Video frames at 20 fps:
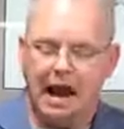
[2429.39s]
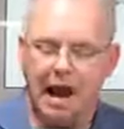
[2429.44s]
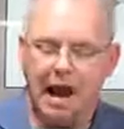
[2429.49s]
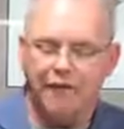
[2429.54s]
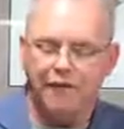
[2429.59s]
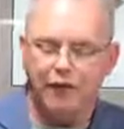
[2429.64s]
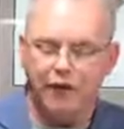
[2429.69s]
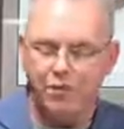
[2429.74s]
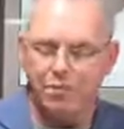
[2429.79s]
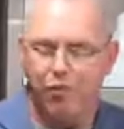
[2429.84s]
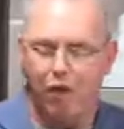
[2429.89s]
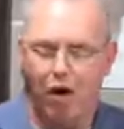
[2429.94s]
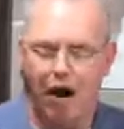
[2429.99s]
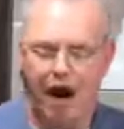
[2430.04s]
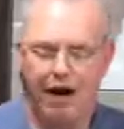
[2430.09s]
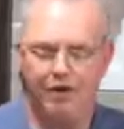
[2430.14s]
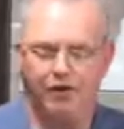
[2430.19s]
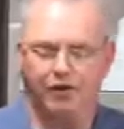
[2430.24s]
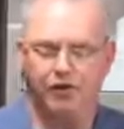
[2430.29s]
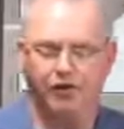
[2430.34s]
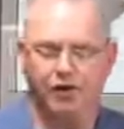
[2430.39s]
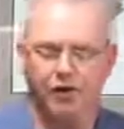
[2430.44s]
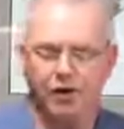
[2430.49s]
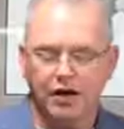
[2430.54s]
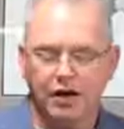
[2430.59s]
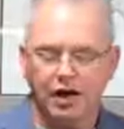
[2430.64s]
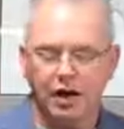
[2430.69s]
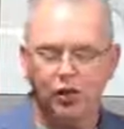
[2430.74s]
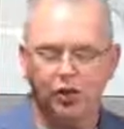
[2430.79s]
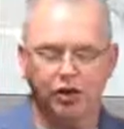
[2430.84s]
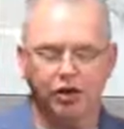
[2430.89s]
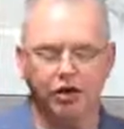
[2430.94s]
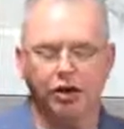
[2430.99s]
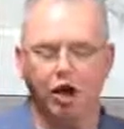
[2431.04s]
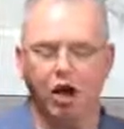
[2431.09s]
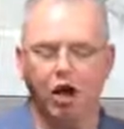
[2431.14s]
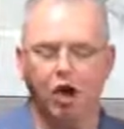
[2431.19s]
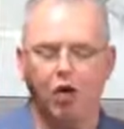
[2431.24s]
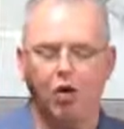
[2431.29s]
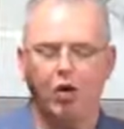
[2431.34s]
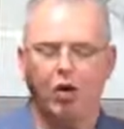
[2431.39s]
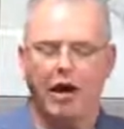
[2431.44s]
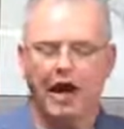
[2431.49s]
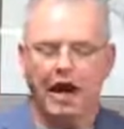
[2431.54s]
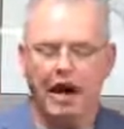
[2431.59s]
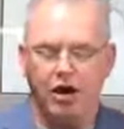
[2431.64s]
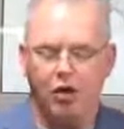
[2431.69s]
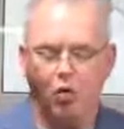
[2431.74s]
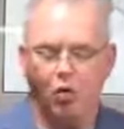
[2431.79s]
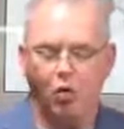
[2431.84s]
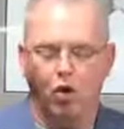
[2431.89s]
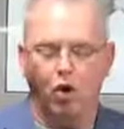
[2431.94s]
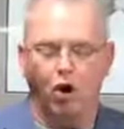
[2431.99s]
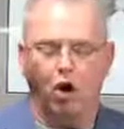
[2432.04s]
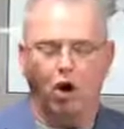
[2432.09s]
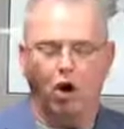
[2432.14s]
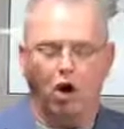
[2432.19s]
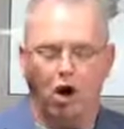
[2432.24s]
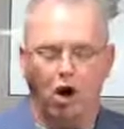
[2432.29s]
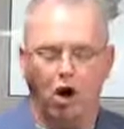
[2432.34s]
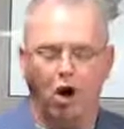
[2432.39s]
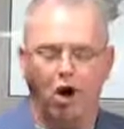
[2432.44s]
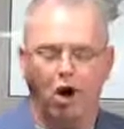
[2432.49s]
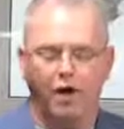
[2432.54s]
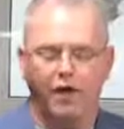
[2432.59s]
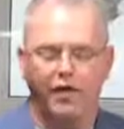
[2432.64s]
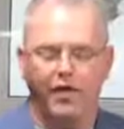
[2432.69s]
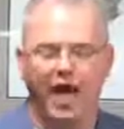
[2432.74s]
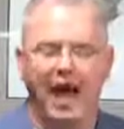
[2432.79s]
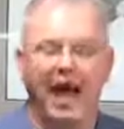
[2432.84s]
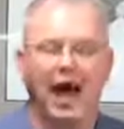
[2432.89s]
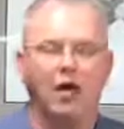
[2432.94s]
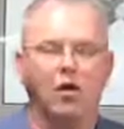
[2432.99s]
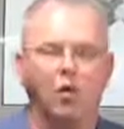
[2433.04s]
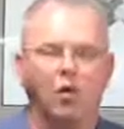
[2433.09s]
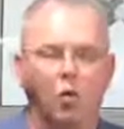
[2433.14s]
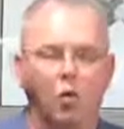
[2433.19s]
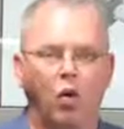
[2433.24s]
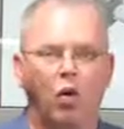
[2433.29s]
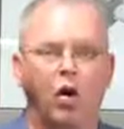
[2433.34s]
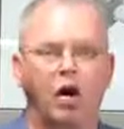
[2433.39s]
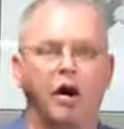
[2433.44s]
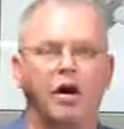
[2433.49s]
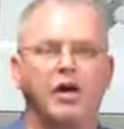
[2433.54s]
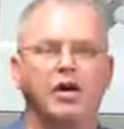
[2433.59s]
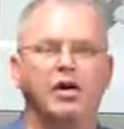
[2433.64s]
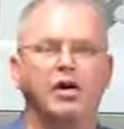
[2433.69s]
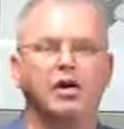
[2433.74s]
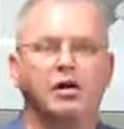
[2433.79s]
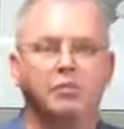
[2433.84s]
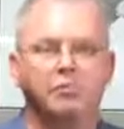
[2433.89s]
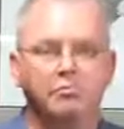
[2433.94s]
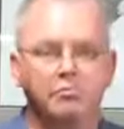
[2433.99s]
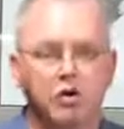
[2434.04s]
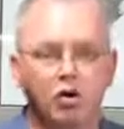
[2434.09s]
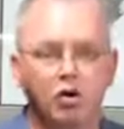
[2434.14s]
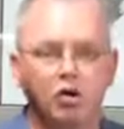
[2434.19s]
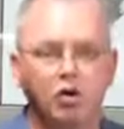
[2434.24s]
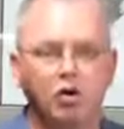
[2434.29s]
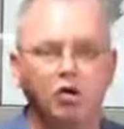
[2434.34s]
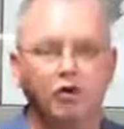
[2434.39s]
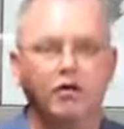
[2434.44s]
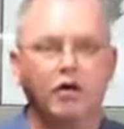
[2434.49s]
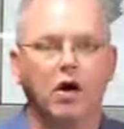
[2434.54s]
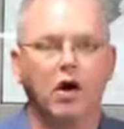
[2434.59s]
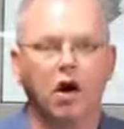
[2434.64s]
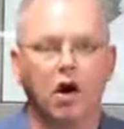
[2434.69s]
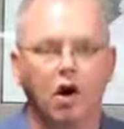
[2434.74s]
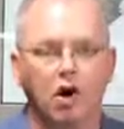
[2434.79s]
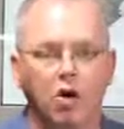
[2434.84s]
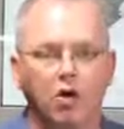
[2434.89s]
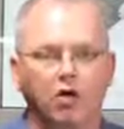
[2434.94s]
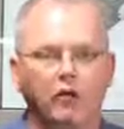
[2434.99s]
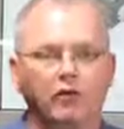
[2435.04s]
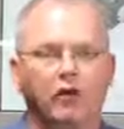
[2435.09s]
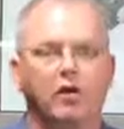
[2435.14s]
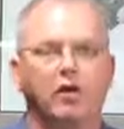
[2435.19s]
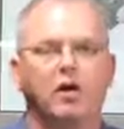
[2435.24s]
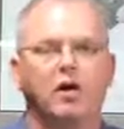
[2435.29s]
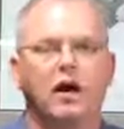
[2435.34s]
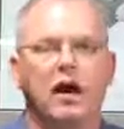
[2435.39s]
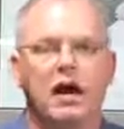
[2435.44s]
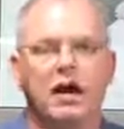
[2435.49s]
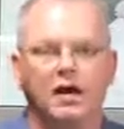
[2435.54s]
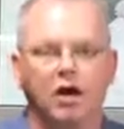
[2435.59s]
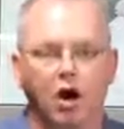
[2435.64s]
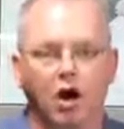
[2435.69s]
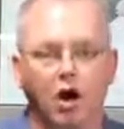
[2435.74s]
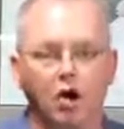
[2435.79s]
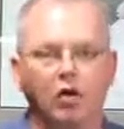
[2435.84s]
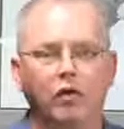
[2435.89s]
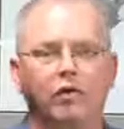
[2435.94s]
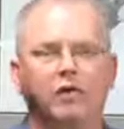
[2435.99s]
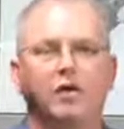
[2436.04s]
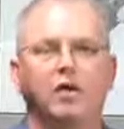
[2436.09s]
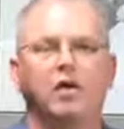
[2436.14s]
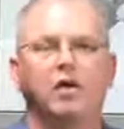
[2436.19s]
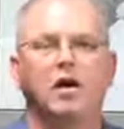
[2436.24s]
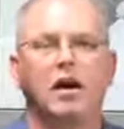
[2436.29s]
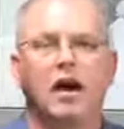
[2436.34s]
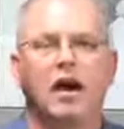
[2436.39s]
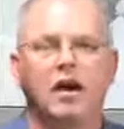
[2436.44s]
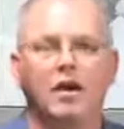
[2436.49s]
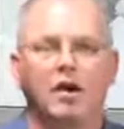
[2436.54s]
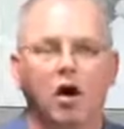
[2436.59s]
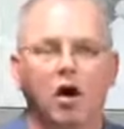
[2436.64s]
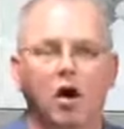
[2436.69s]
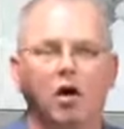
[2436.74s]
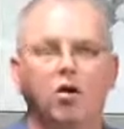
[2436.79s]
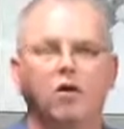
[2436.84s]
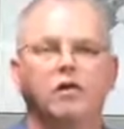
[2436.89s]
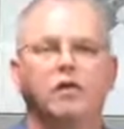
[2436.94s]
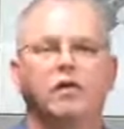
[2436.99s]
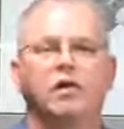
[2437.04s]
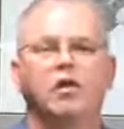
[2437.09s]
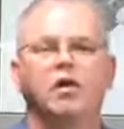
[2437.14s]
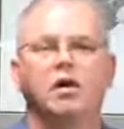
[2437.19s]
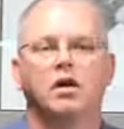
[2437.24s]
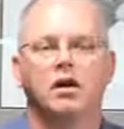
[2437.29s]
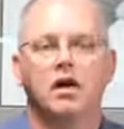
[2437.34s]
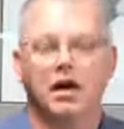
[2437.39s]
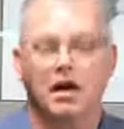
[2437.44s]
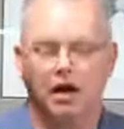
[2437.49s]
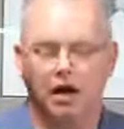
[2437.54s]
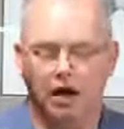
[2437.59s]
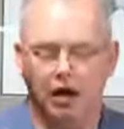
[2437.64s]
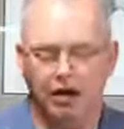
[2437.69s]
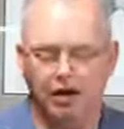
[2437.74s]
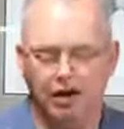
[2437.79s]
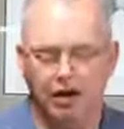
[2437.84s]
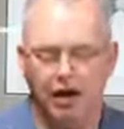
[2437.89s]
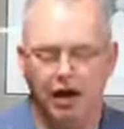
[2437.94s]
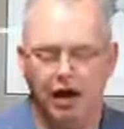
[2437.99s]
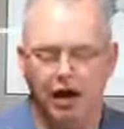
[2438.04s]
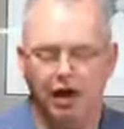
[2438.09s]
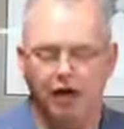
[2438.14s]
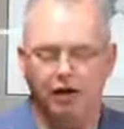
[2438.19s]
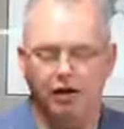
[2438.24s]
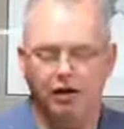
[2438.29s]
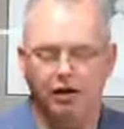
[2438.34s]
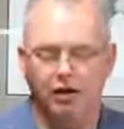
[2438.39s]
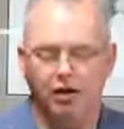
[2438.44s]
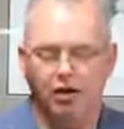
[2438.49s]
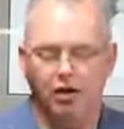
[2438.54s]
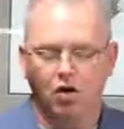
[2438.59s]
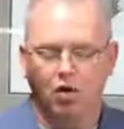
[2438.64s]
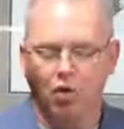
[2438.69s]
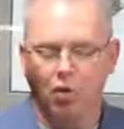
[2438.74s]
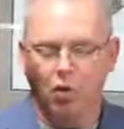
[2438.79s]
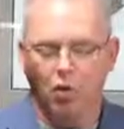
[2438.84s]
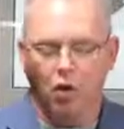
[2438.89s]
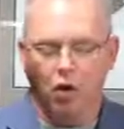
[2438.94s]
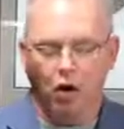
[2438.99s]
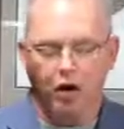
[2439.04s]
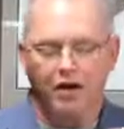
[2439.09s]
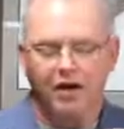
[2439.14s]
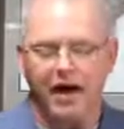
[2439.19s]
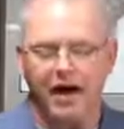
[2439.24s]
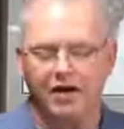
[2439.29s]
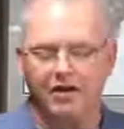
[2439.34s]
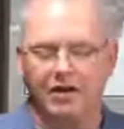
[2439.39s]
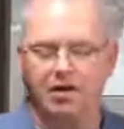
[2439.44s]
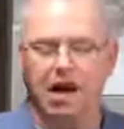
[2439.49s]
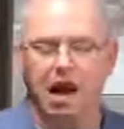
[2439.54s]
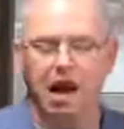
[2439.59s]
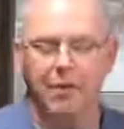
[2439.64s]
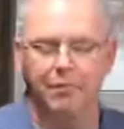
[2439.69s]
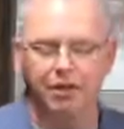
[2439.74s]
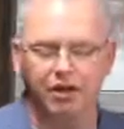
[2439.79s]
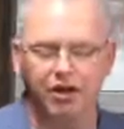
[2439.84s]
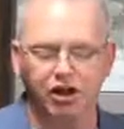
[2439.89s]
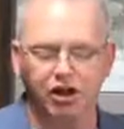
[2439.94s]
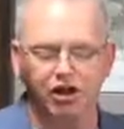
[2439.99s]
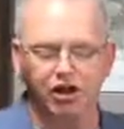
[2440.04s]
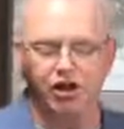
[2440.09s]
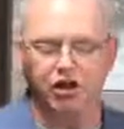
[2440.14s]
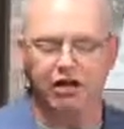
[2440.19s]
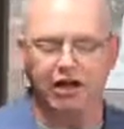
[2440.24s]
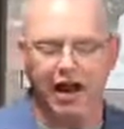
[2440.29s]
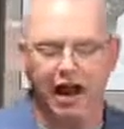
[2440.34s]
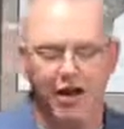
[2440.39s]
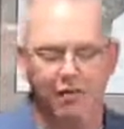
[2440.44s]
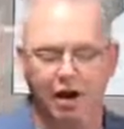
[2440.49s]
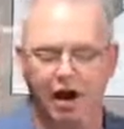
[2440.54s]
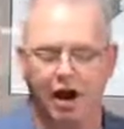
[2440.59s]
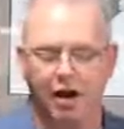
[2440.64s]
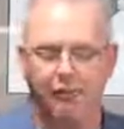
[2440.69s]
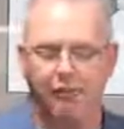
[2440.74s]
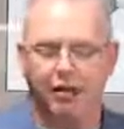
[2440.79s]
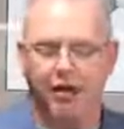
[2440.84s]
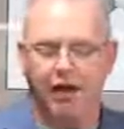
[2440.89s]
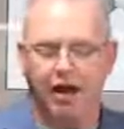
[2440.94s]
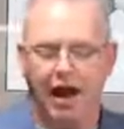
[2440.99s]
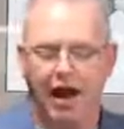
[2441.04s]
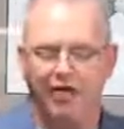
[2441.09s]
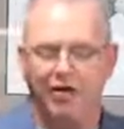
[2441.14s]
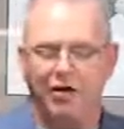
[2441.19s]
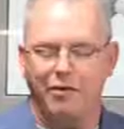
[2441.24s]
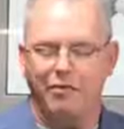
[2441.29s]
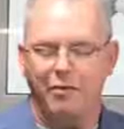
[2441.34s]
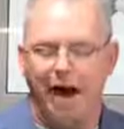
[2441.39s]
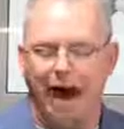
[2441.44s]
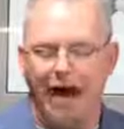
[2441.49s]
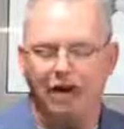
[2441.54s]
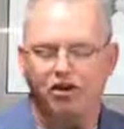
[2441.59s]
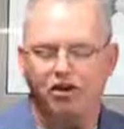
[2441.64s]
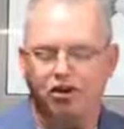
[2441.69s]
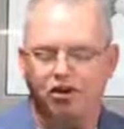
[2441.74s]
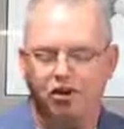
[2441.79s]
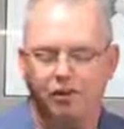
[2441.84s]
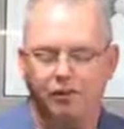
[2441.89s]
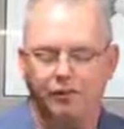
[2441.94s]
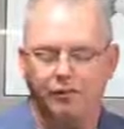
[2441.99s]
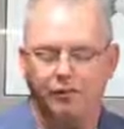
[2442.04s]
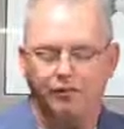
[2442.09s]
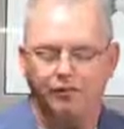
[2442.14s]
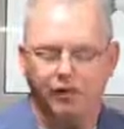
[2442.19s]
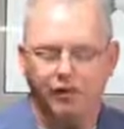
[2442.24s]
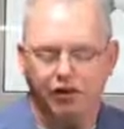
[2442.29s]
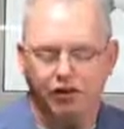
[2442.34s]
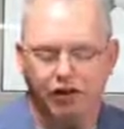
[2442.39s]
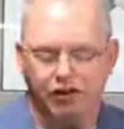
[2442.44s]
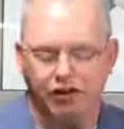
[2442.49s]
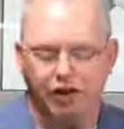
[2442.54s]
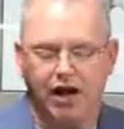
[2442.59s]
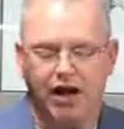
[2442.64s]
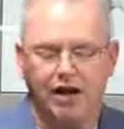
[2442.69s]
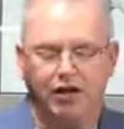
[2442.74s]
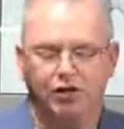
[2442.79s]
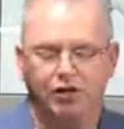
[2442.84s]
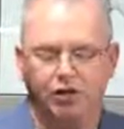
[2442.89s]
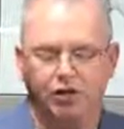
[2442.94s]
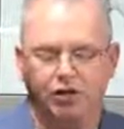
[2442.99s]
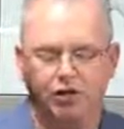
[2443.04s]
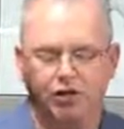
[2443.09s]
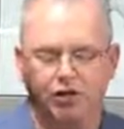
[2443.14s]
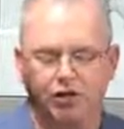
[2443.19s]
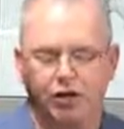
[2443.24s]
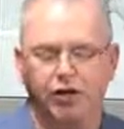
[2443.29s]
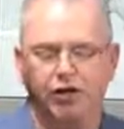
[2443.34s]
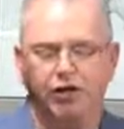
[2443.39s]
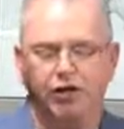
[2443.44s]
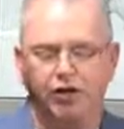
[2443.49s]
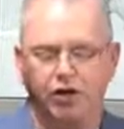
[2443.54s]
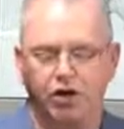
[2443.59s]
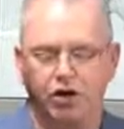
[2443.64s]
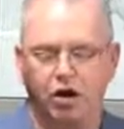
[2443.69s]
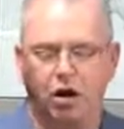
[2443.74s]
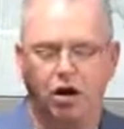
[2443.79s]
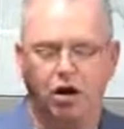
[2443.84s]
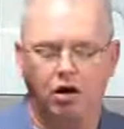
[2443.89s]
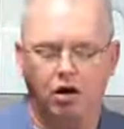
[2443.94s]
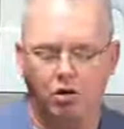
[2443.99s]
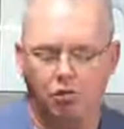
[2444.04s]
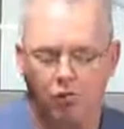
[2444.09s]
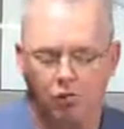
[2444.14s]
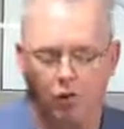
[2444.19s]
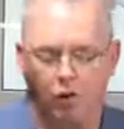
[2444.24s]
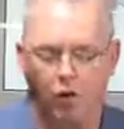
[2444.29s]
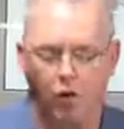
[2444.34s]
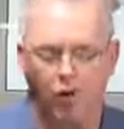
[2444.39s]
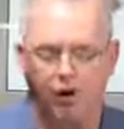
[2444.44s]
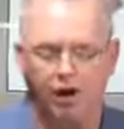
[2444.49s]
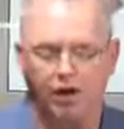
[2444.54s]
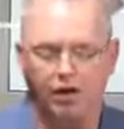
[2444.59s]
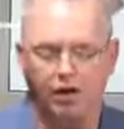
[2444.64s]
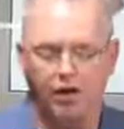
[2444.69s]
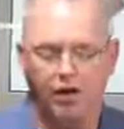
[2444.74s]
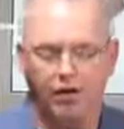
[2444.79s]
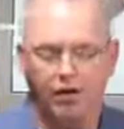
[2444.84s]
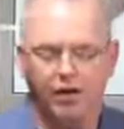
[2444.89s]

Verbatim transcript: Every practice, he would go and work on that one move over and over and over again. One day the competition came up, and the master said to this young boy